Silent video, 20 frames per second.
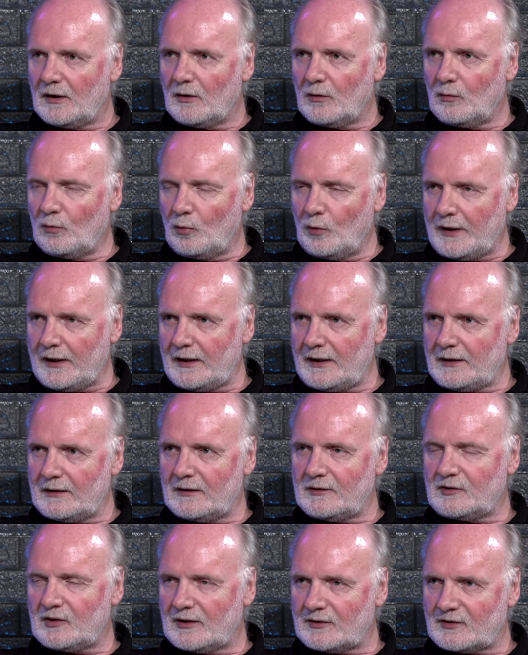We
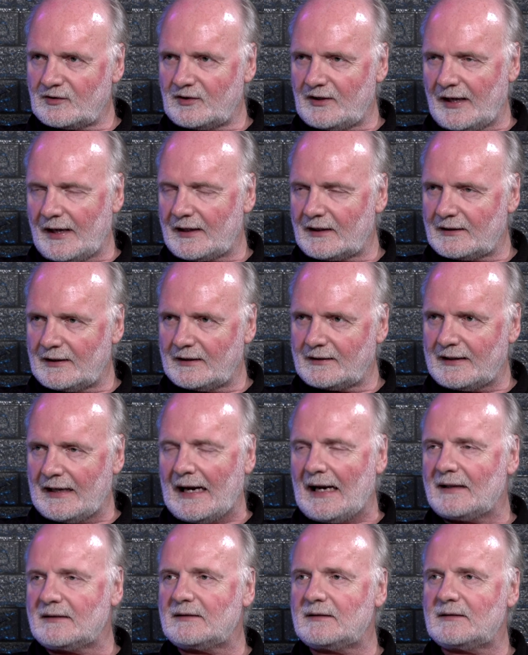just think that
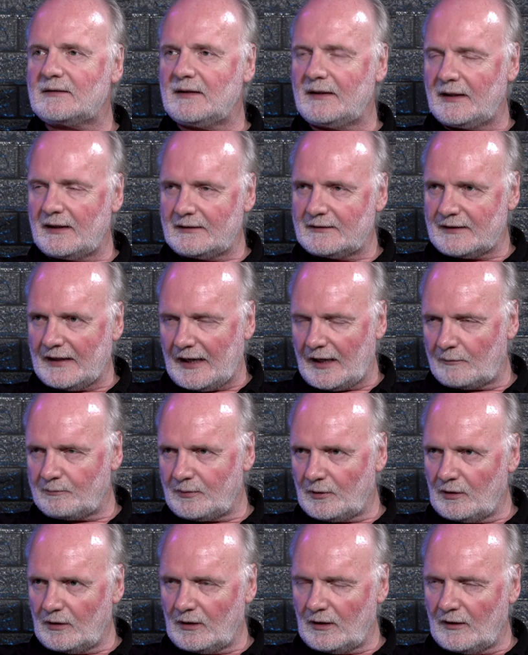that's an
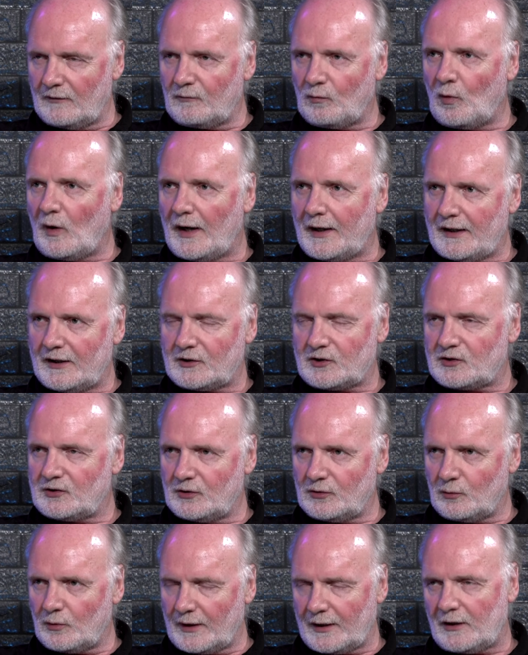example of one
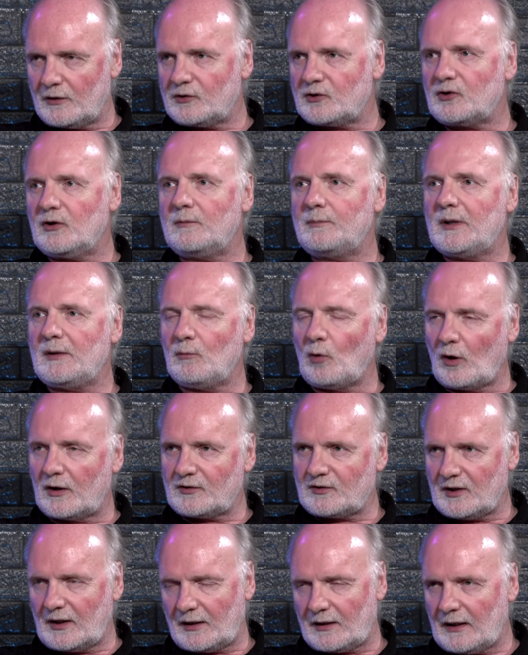issue where there should be more
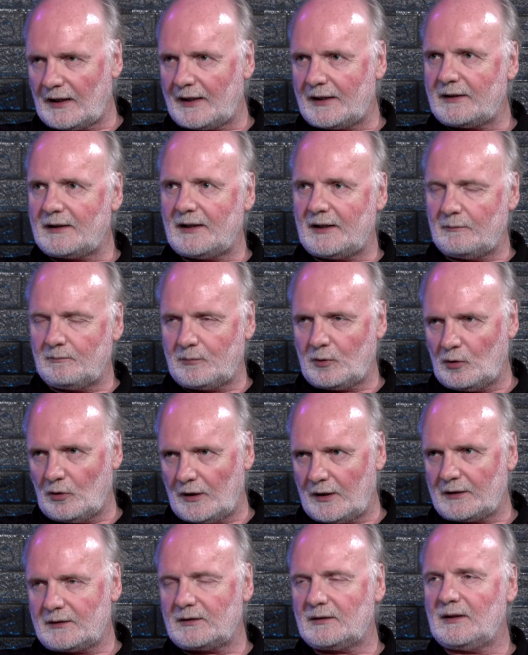sunlight
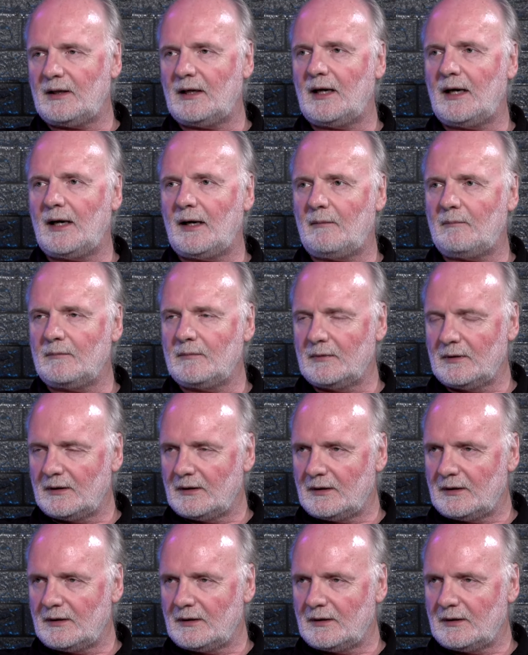input and